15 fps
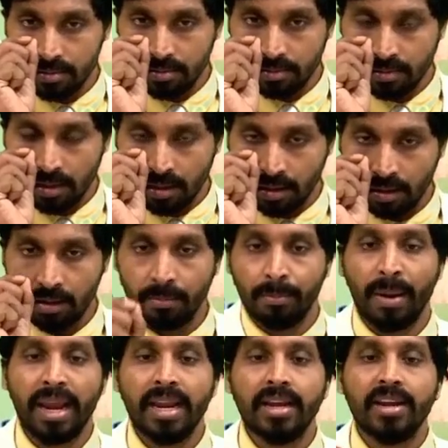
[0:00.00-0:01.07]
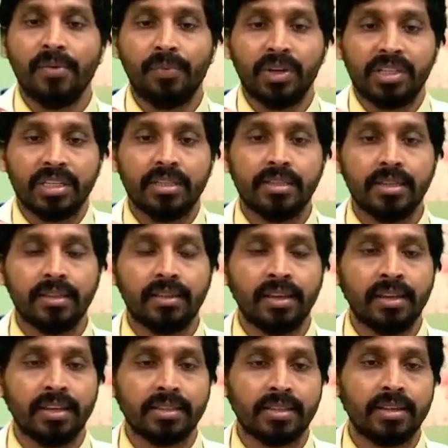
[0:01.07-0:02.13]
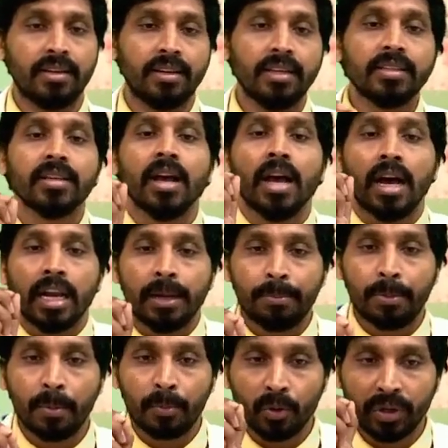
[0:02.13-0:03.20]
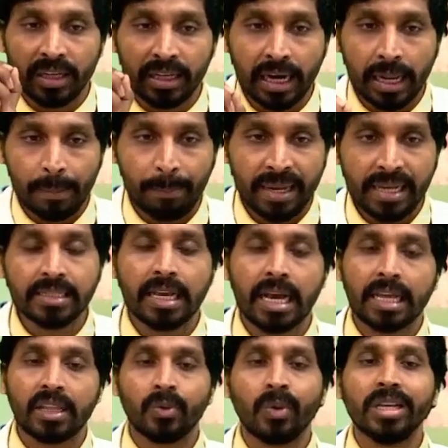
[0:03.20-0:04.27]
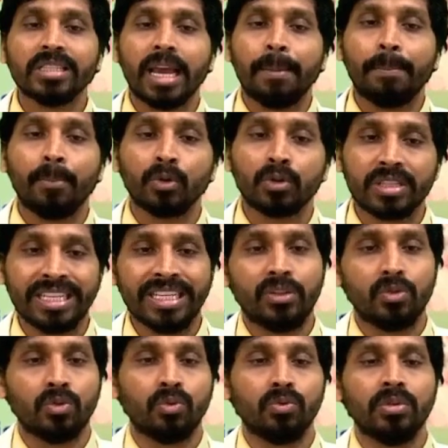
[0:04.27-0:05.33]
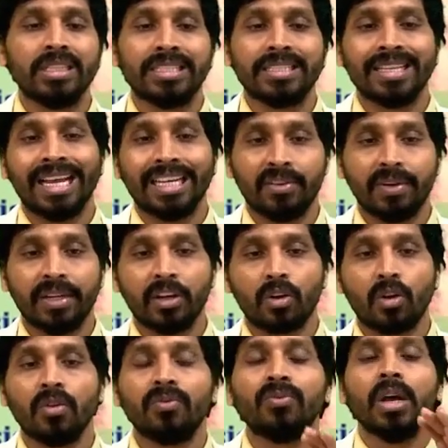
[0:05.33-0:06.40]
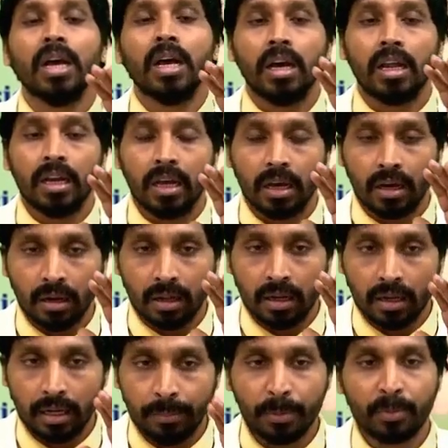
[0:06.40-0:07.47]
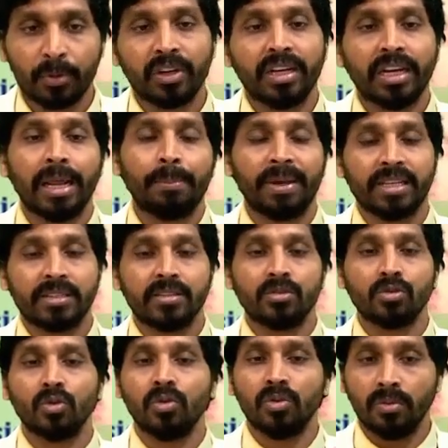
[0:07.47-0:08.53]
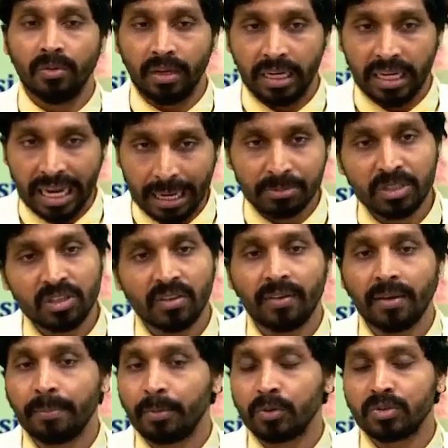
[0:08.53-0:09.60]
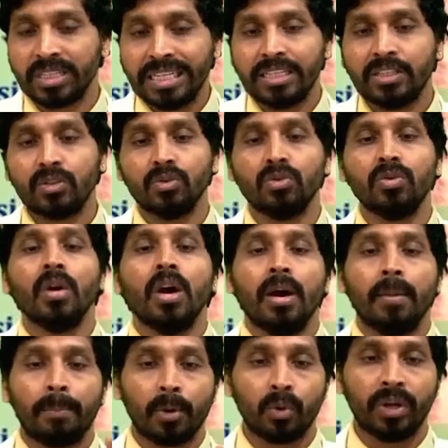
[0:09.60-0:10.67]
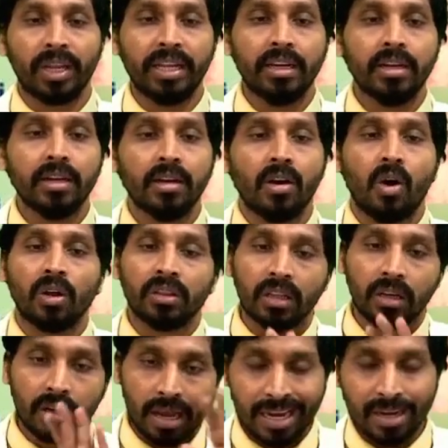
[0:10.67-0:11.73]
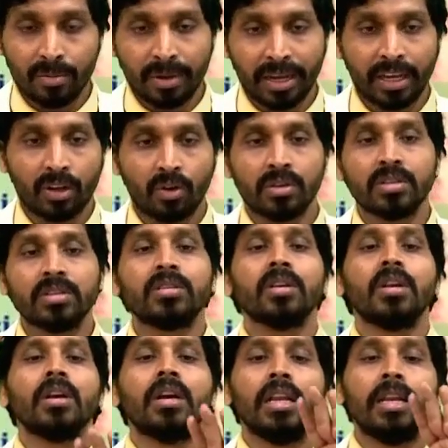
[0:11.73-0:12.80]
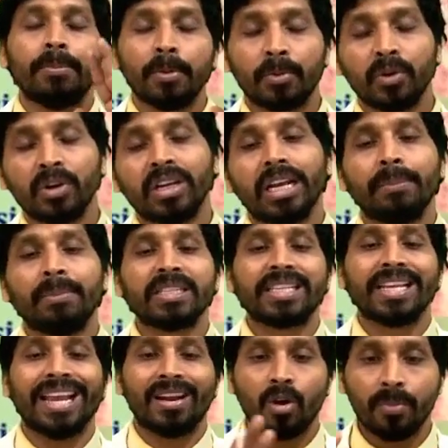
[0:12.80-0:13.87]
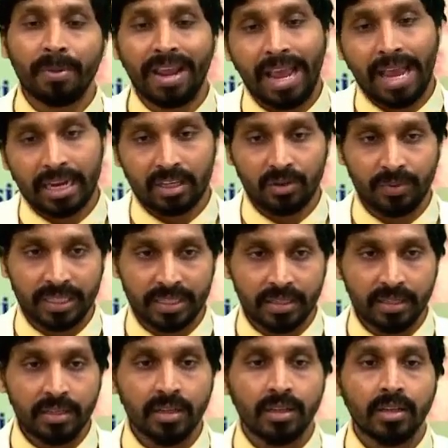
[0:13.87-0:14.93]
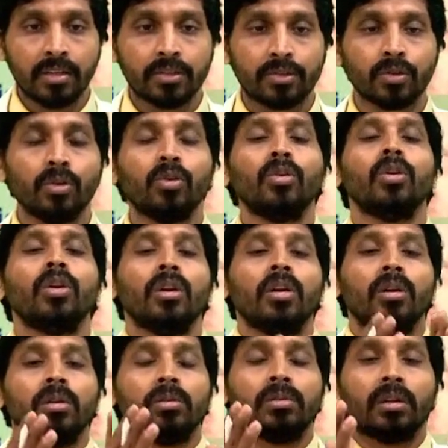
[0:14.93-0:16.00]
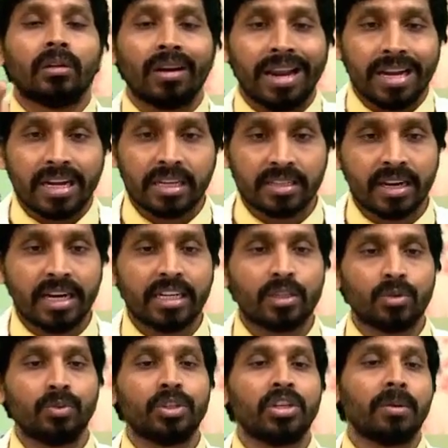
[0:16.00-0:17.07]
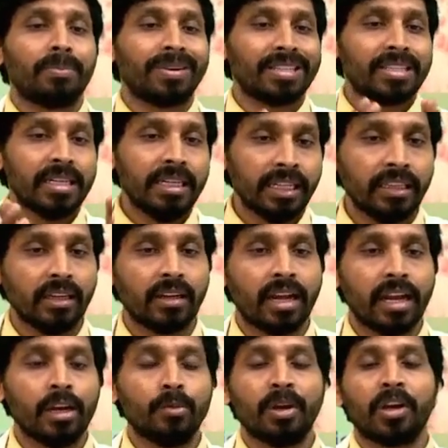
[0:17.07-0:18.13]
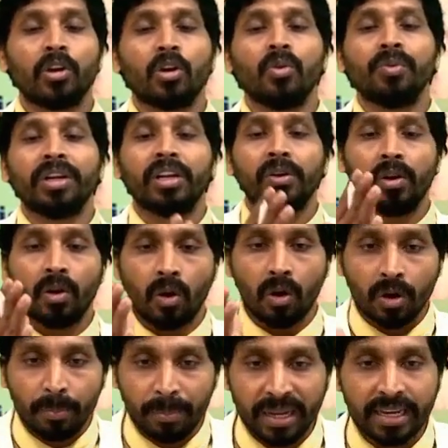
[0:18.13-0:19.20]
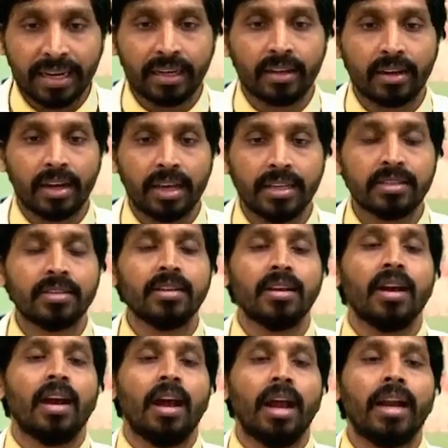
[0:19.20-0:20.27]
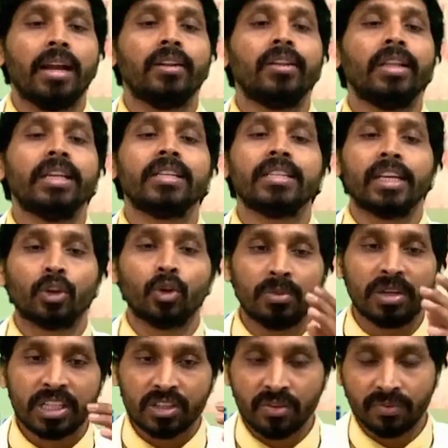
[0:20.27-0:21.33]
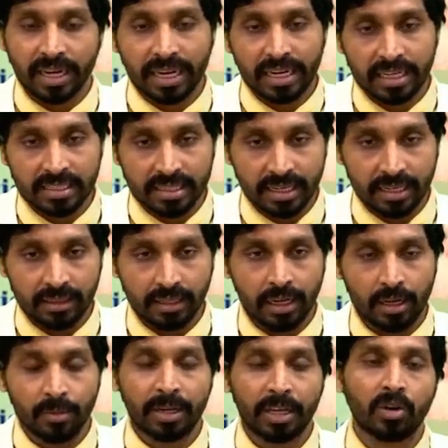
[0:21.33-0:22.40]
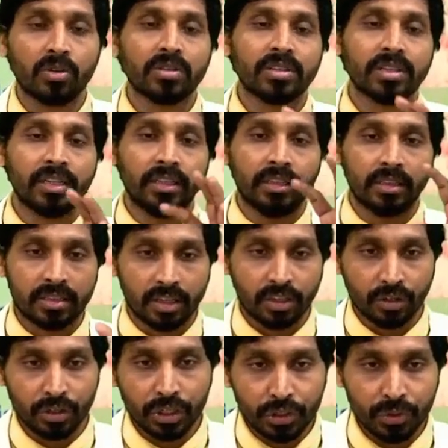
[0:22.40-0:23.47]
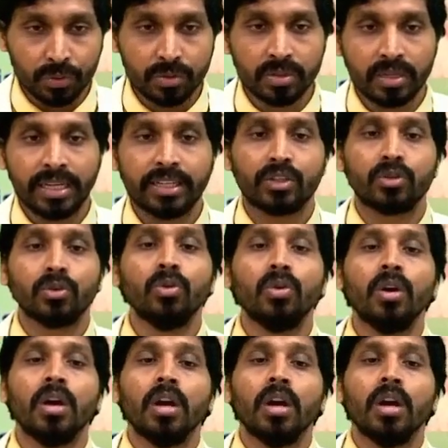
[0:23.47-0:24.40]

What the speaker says: the main deficiency thing is here is lipoprotein lipase, otherwise ApoC2. This is activator of lipoprotein lipase. So in absence of ApoC2 protein on the chylomicrons, lipoprotein lipase cannot be activated. So the triglycerides which are present in the chylomicron, which will not be catalyzed, and there is accumulation of triglyceride in chylomicrons and in the certain tissues, leads to